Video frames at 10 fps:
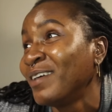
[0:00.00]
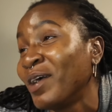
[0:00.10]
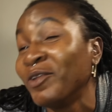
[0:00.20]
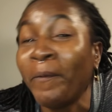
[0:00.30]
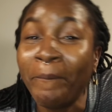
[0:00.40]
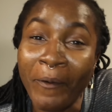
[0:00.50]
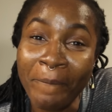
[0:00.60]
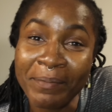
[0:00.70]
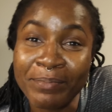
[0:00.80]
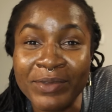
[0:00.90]
we are not poor
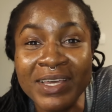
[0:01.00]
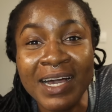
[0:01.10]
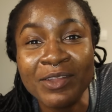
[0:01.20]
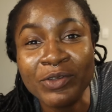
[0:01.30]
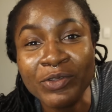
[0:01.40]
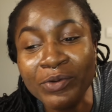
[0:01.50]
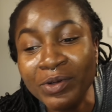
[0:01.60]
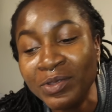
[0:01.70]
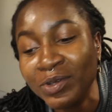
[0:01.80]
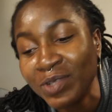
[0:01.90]
people. You guys also
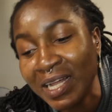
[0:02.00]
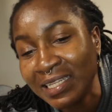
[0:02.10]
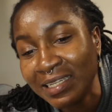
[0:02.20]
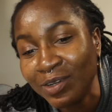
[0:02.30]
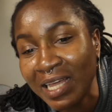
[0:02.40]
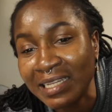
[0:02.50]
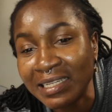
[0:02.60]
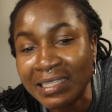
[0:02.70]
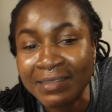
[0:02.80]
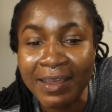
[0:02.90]
want us to
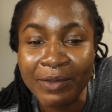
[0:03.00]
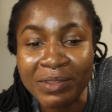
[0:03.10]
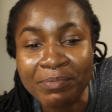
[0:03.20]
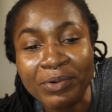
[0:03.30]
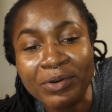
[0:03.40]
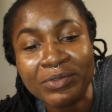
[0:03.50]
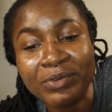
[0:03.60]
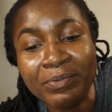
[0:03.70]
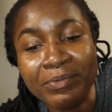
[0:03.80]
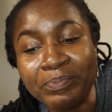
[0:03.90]
identify with poor
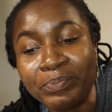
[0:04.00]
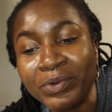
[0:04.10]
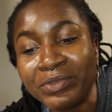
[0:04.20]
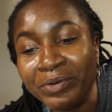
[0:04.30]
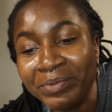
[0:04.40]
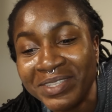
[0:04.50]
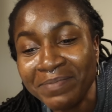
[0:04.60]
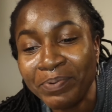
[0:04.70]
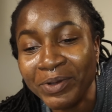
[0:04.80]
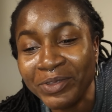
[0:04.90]
dog. Poor dog. Is
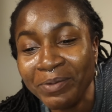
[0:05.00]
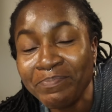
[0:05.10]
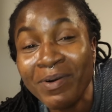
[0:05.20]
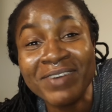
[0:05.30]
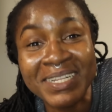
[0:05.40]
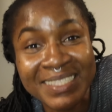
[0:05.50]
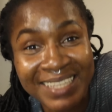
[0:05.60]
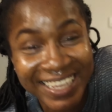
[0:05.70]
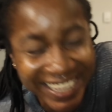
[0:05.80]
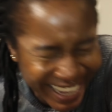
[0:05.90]
it poor dog? Poverty.